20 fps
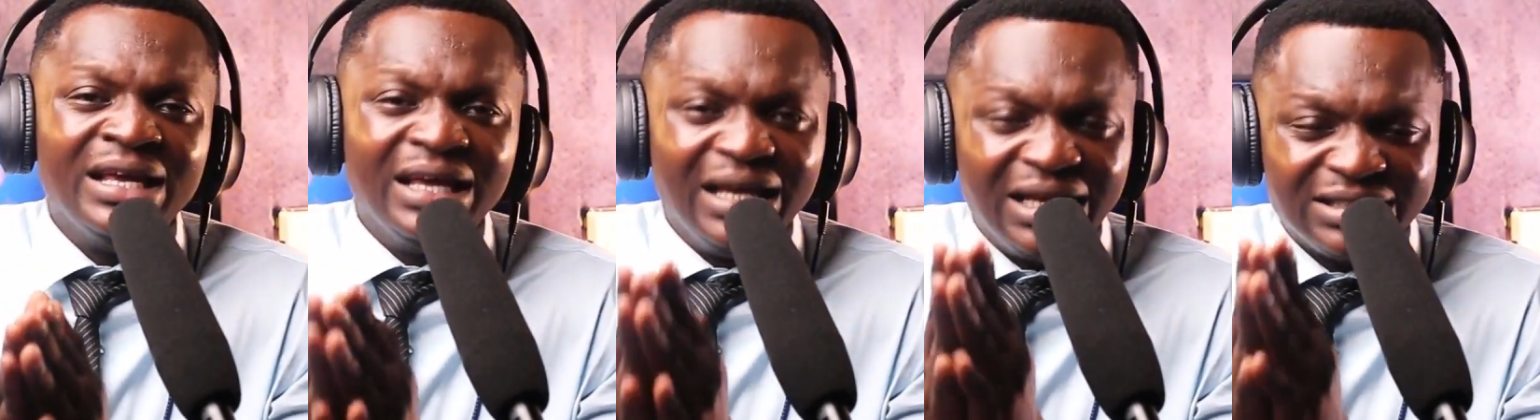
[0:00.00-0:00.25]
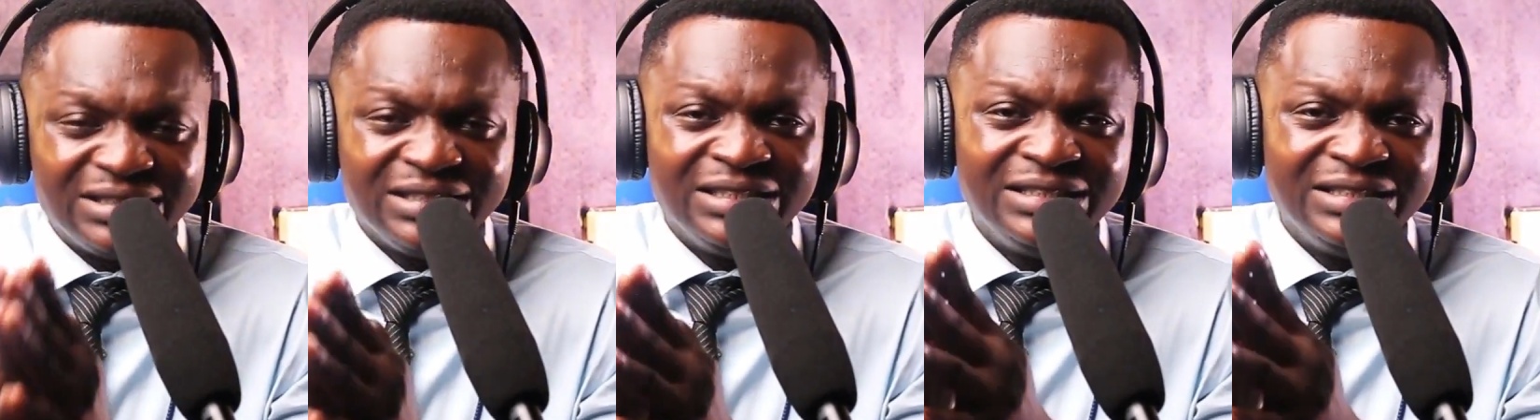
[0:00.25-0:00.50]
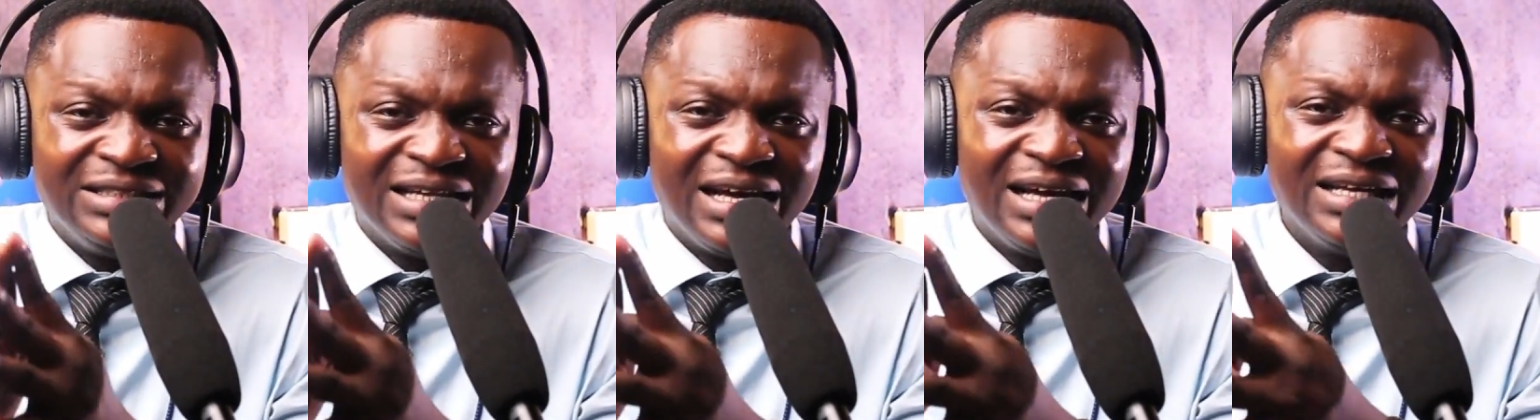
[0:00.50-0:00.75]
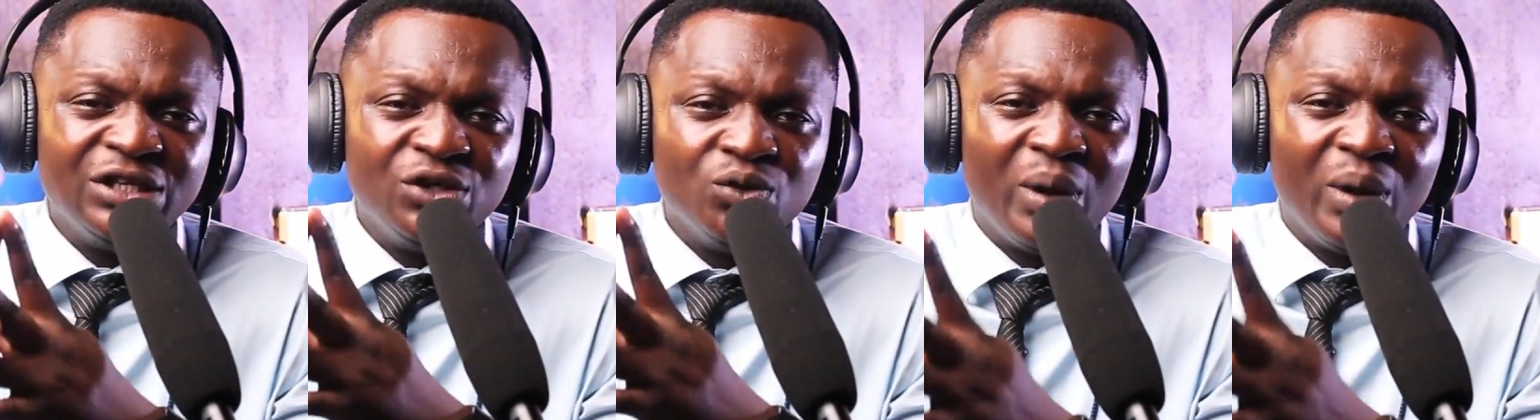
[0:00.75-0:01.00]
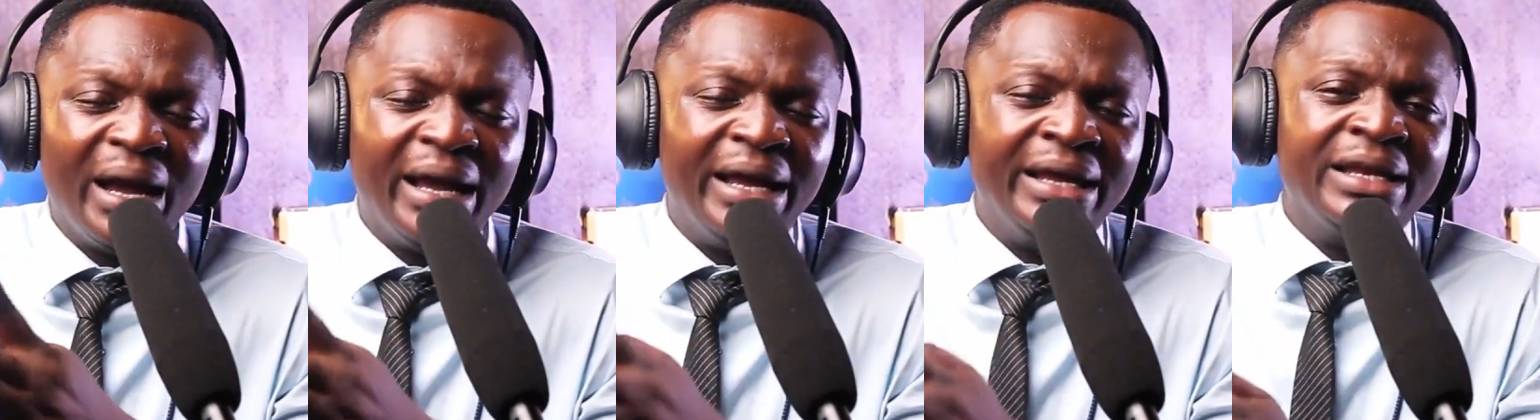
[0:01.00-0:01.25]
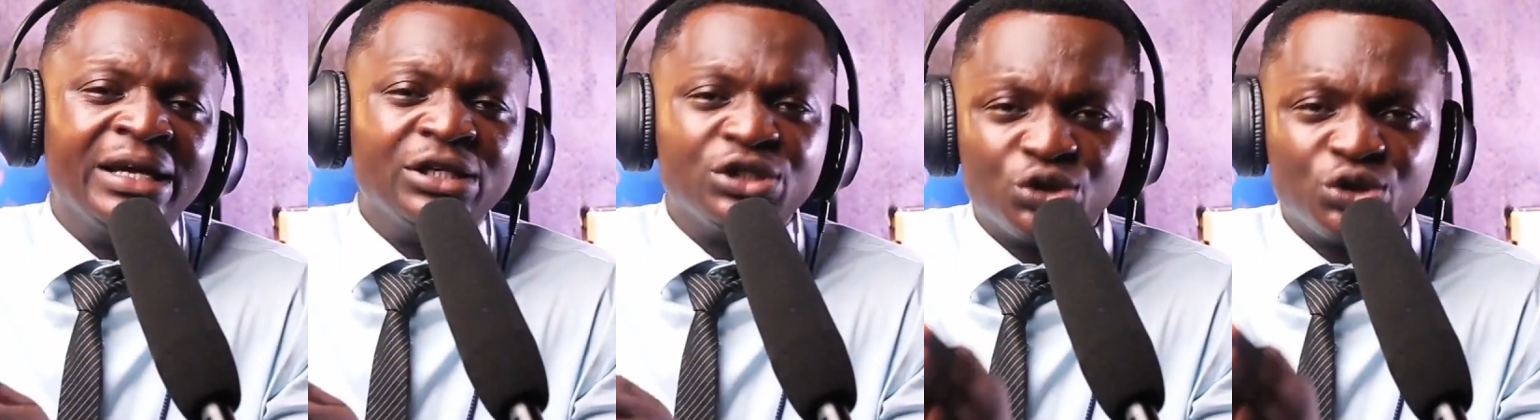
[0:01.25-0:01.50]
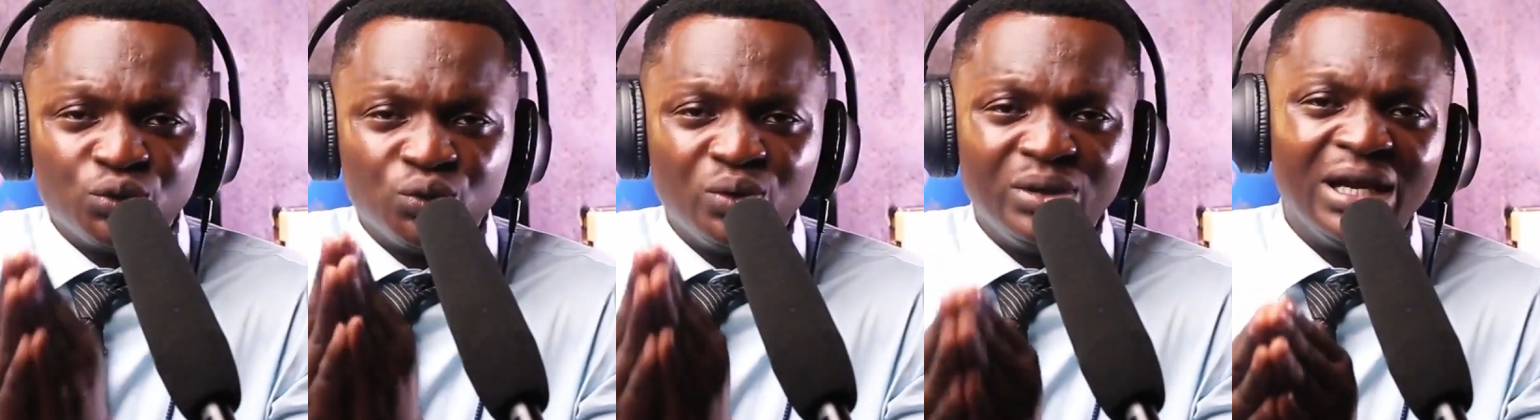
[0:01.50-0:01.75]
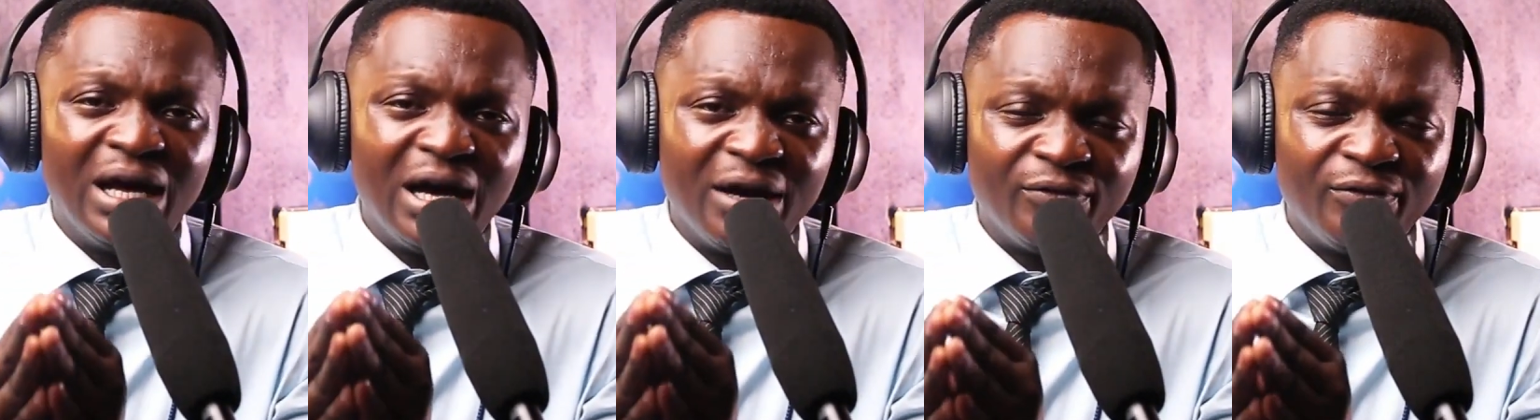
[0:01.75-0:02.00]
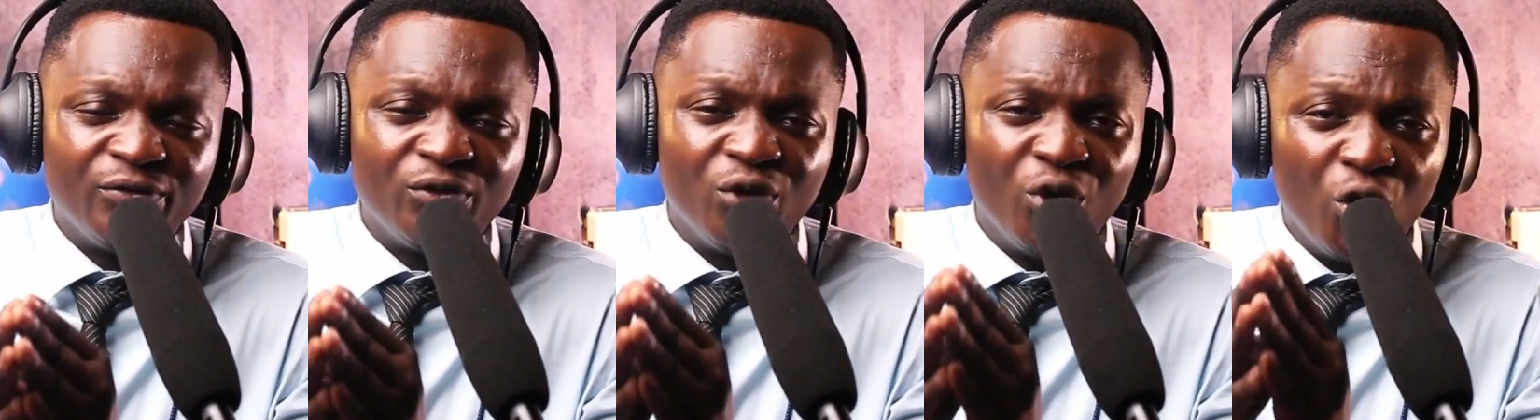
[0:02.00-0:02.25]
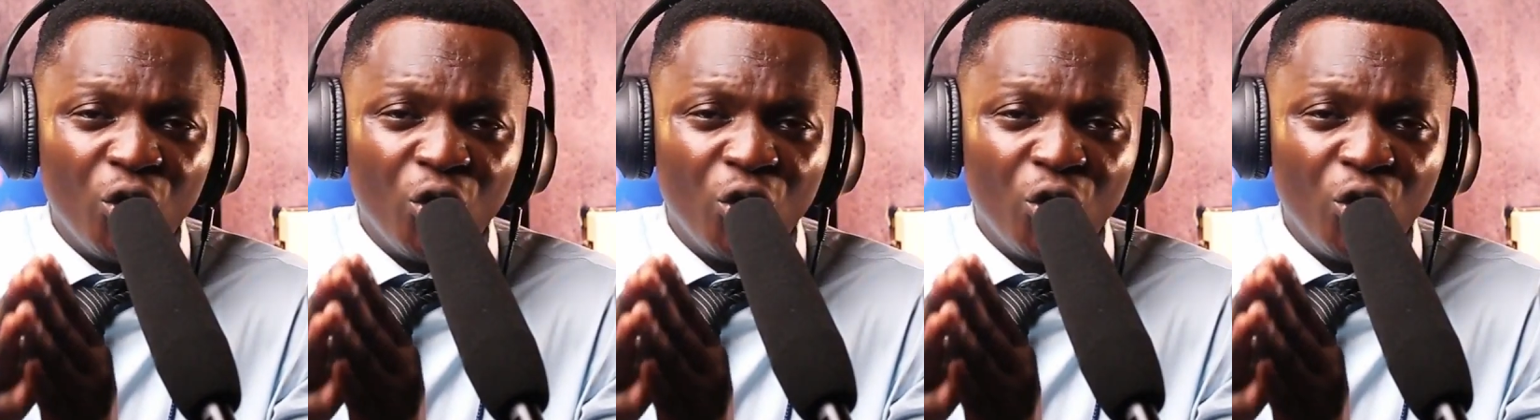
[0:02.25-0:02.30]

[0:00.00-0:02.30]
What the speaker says: it's either you are in a true love